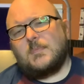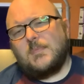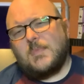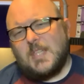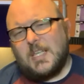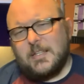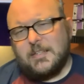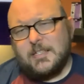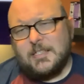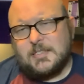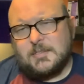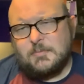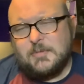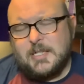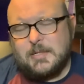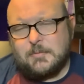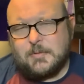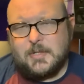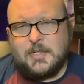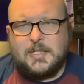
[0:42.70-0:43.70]
this
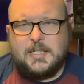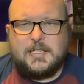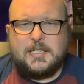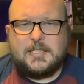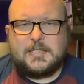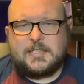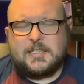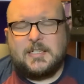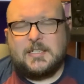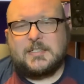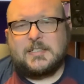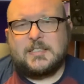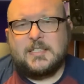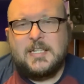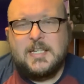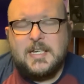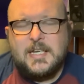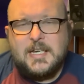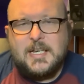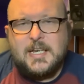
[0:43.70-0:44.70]
week we're going to discuss
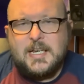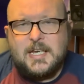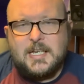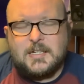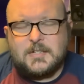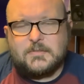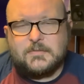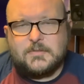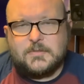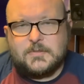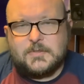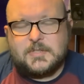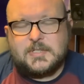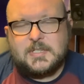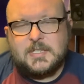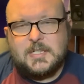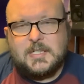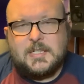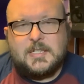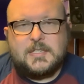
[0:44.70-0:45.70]
intervals.
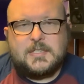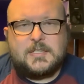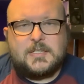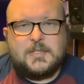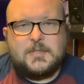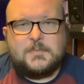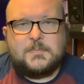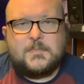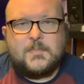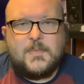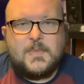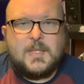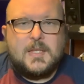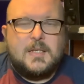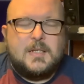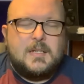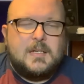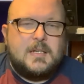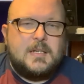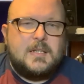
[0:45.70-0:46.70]
So
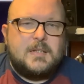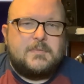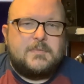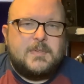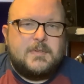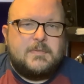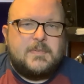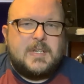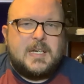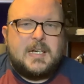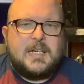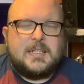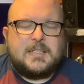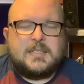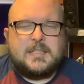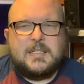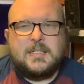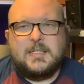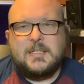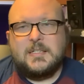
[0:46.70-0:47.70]
if you've
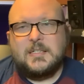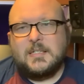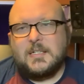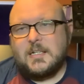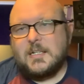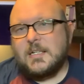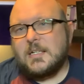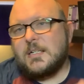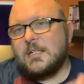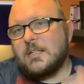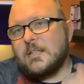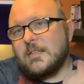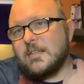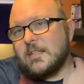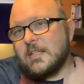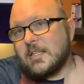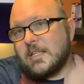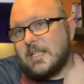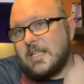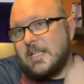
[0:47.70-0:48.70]
got
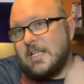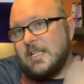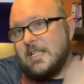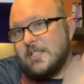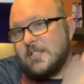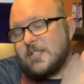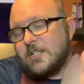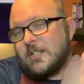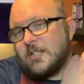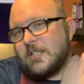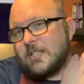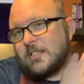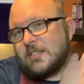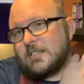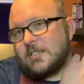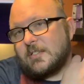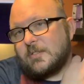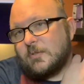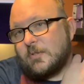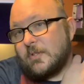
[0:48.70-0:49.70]
the key
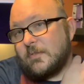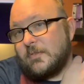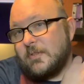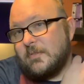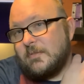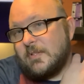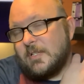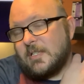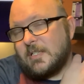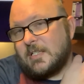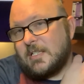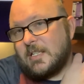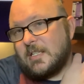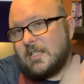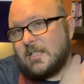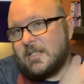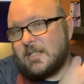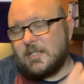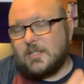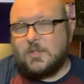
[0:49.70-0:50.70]
charts, or if you've looked at
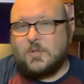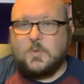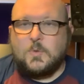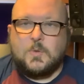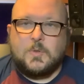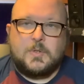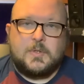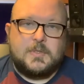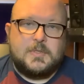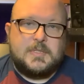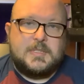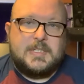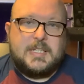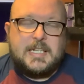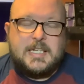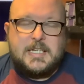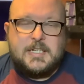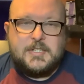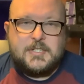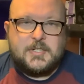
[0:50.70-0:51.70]
the chord
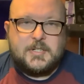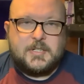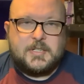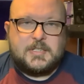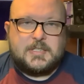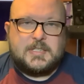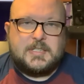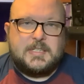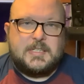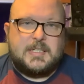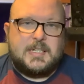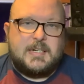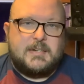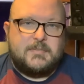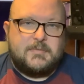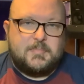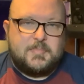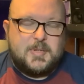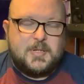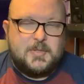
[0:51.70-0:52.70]
key charts that
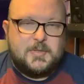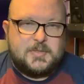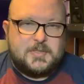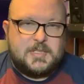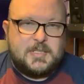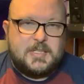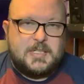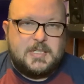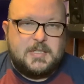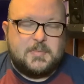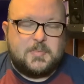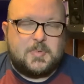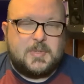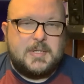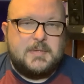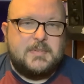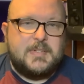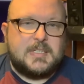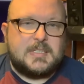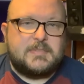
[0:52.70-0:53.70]
I've posted in the
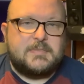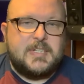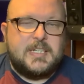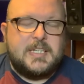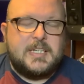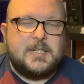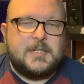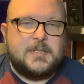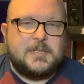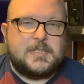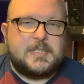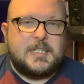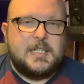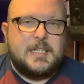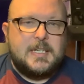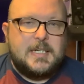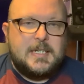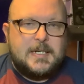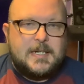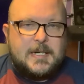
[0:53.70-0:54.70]
previous videos,
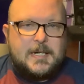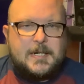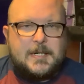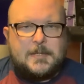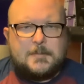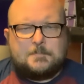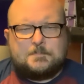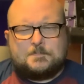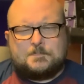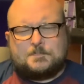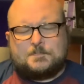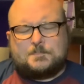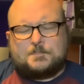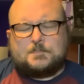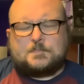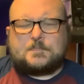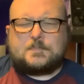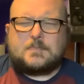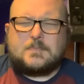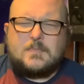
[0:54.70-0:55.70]

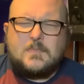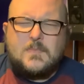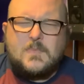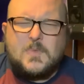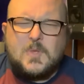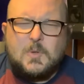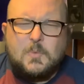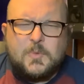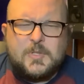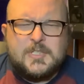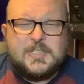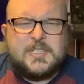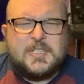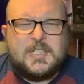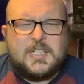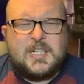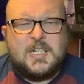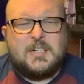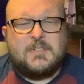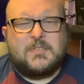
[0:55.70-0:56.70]
we're just going
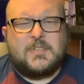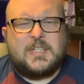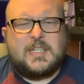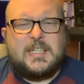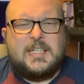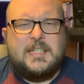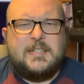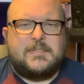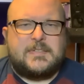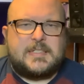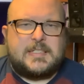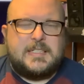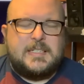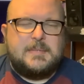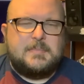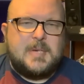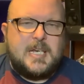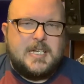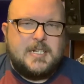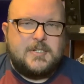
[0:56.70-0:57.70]
to cover the key of C
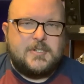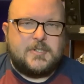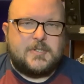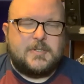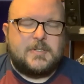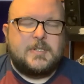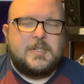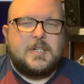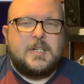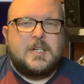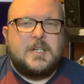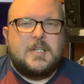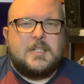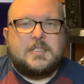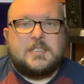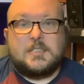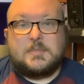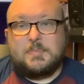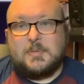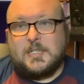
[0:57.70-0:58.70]
major,
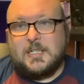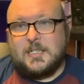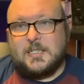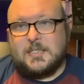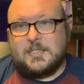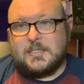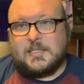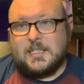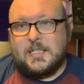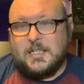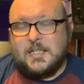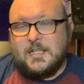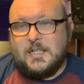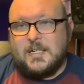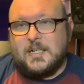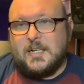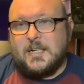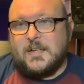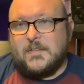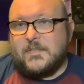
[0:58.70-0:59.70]
just because
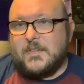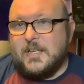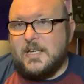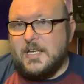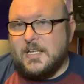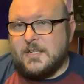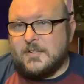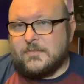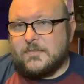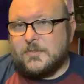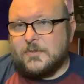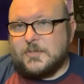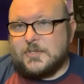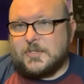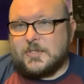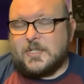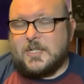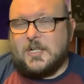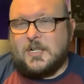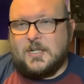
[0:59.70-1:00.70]
the intervals
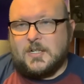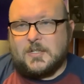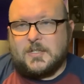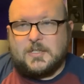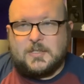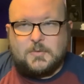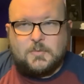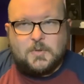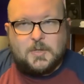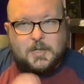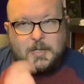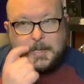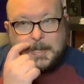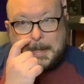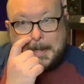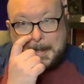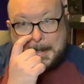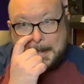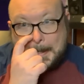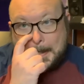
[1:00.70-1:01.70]
are all going to
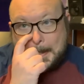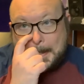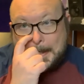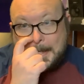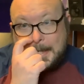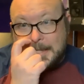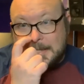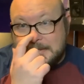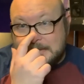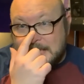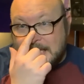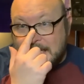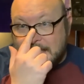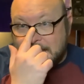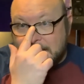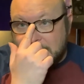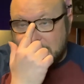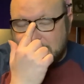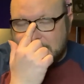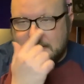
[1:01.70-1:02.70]
work
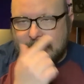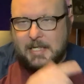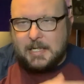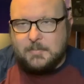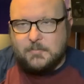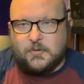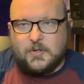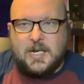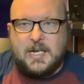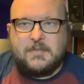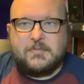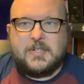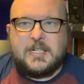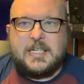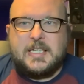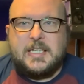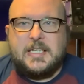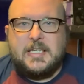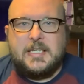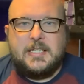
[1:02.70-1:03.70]
exactly the same for every
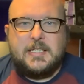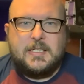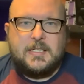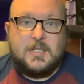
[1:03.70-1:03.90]
key